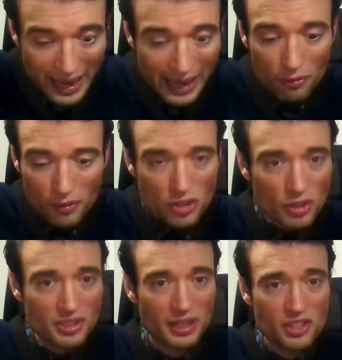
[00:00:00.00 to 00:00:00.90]

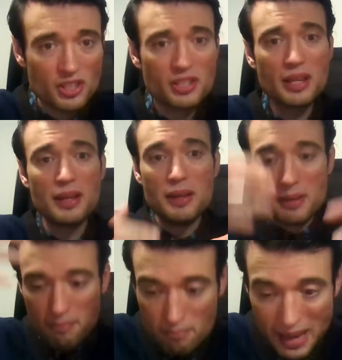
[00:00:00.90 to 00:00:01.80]
Artificial intelligence
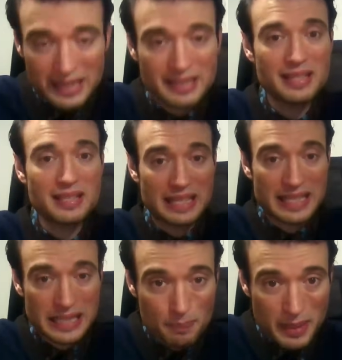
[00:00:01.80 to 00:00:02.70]
makes this
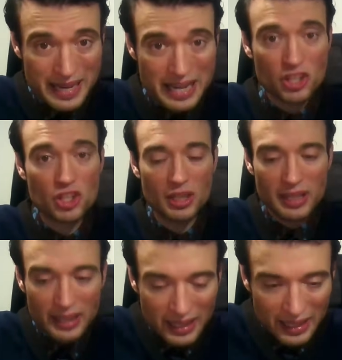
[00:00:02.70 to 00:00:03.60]

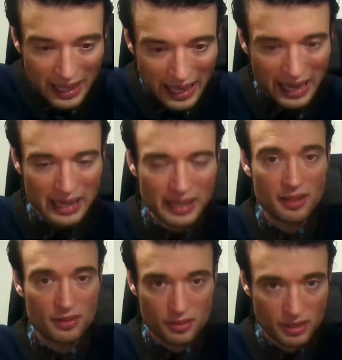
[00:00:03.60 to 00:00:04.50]
exponentially
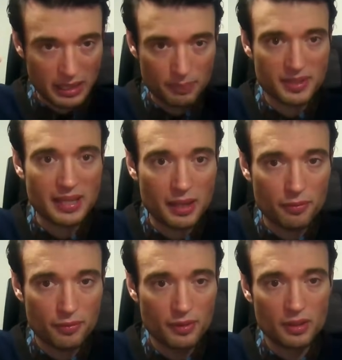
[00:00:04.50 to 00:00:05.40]
harder to keep
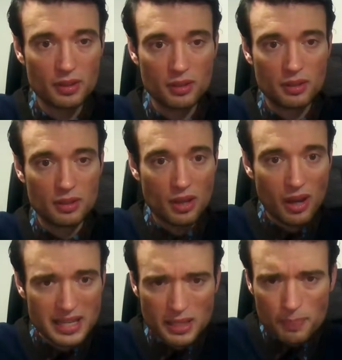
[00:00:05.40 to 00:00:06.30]
safe.
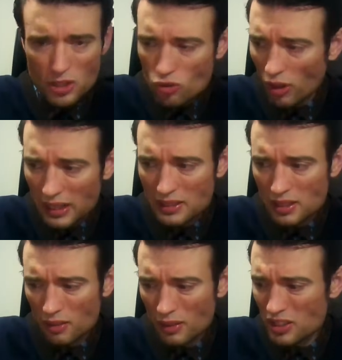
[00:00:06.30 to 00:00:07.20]
ICP strong
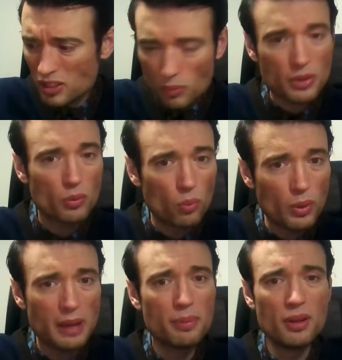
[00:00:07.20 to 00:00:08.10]
integration with
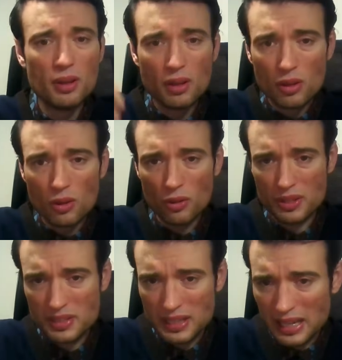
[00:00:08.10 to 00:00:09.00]
web
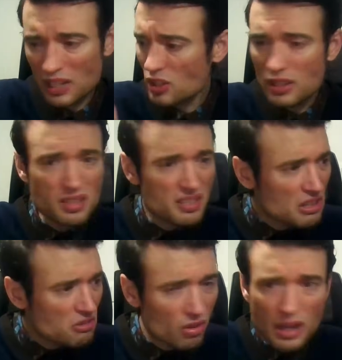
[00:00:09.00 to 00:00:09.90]
authentication and
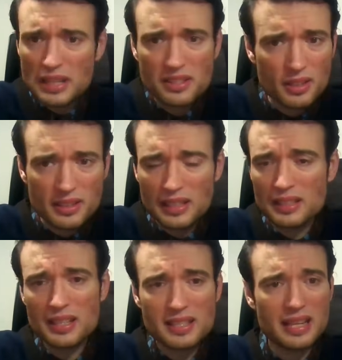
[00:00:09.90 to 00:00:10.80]
decentralized
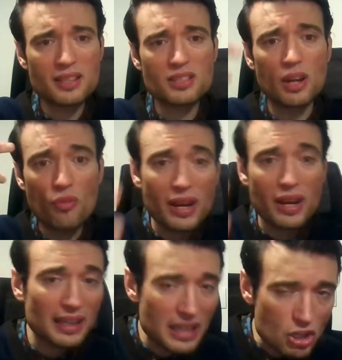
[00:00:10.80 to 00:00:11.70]
identity standards
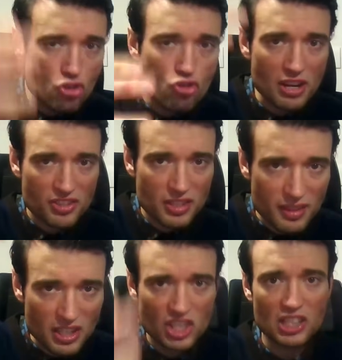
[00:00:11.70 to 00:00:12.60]
directly addressed
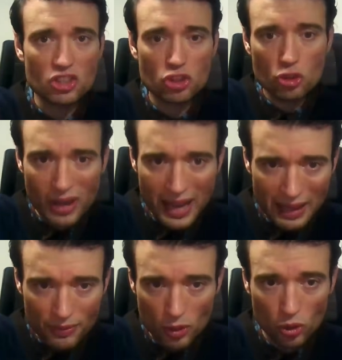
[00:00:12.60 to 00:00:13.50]
this issue
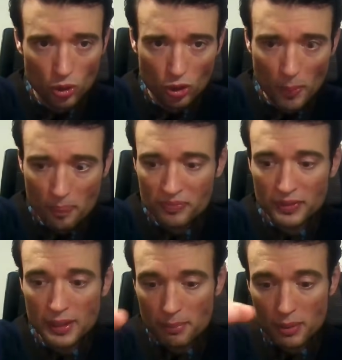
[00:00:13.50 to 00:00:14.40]
at the core
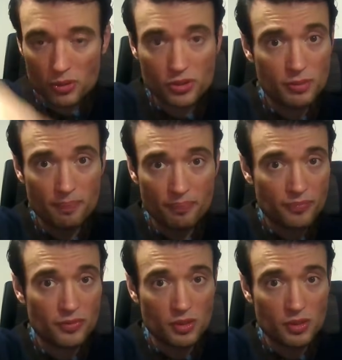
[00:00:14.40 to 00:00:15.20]
because